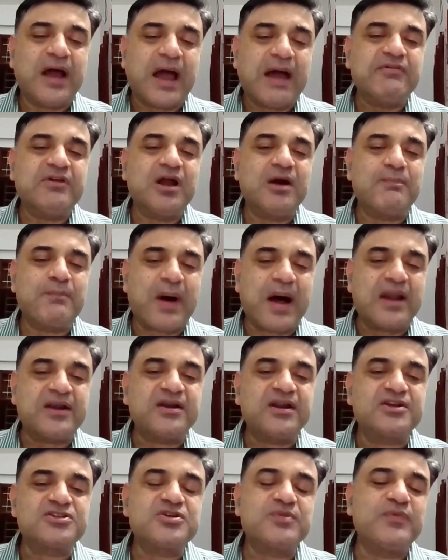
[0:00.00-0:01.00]
having a
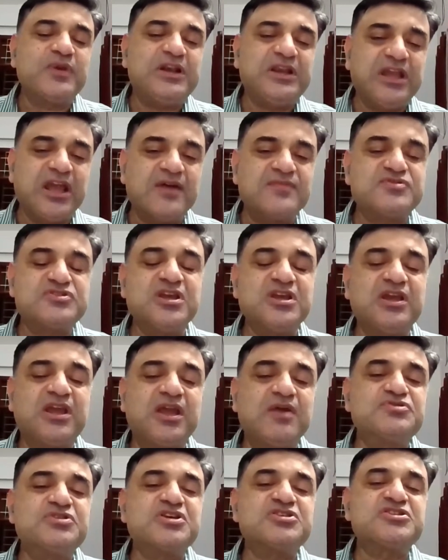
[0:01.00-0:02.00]
partnership with DFC
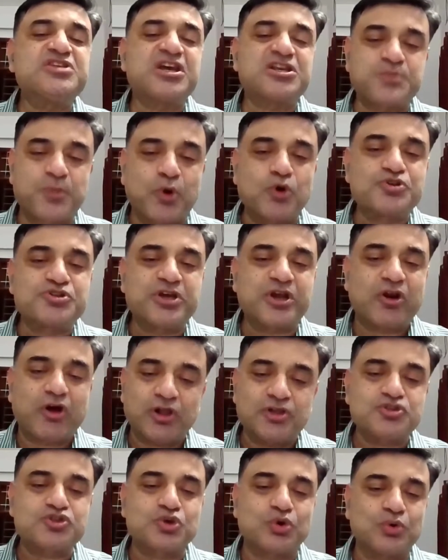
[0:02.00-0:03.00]
gives us the exposure
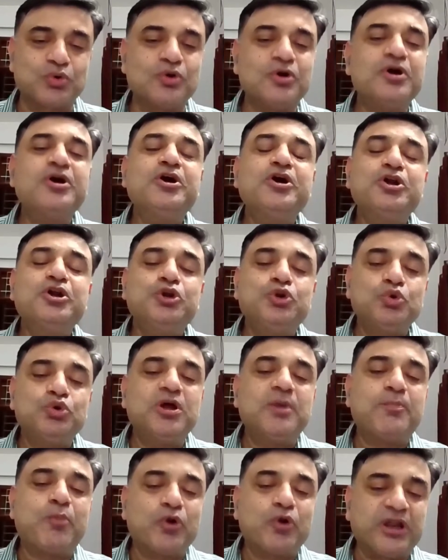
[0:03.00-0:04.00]
also to
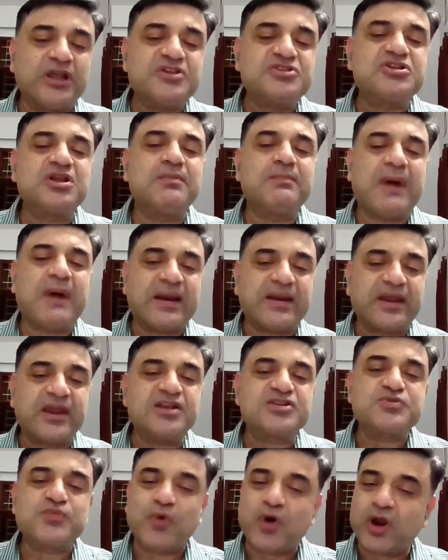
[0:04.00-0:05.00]
the potential
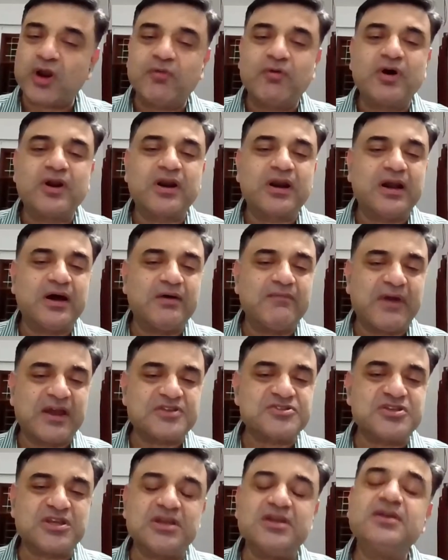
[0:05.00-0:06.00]
markets for our
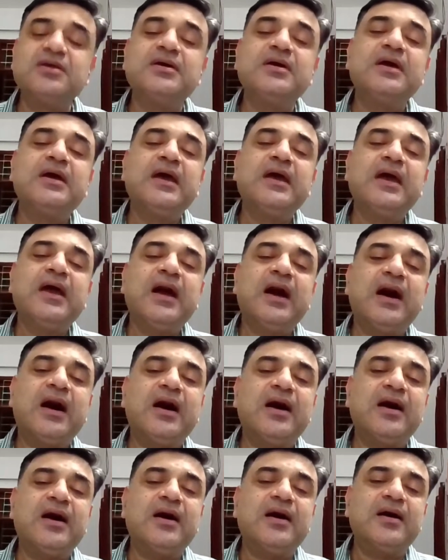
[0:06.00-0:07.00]
vaccine.
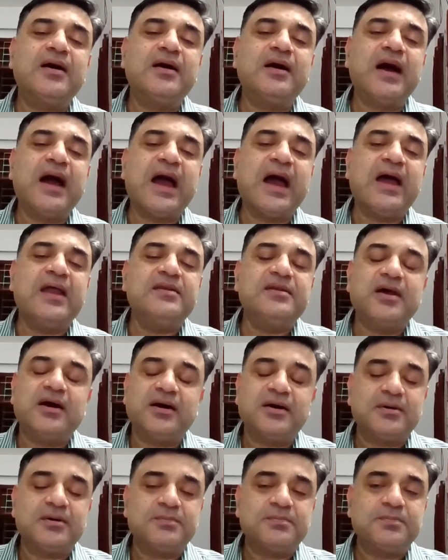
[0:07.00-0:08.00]
You
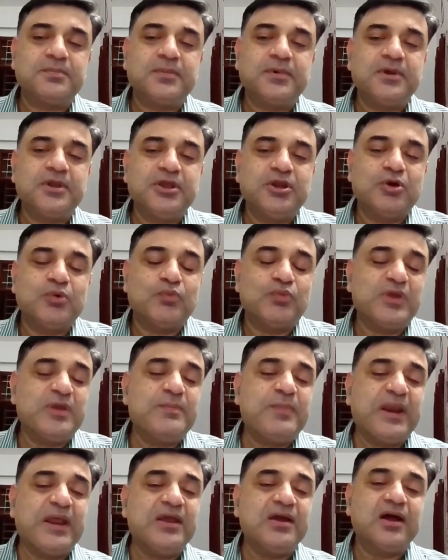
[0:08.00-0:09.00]
know, we
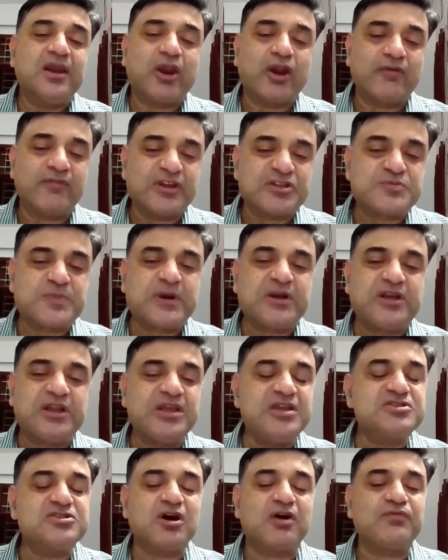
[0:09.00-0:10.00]
bring a lot of
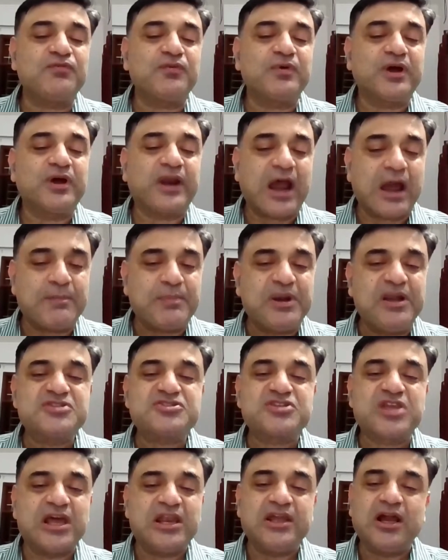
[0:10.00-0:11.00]
expertise of rapidly
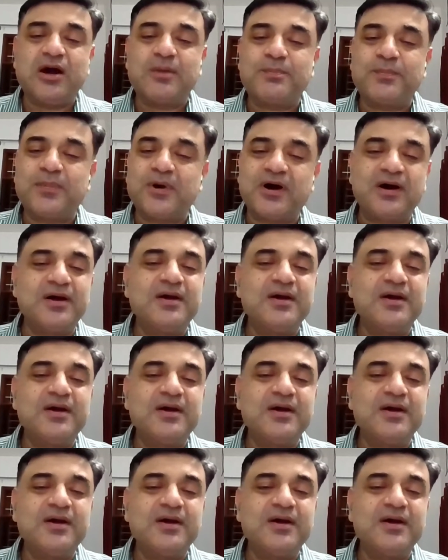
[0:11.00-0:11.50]
scaling up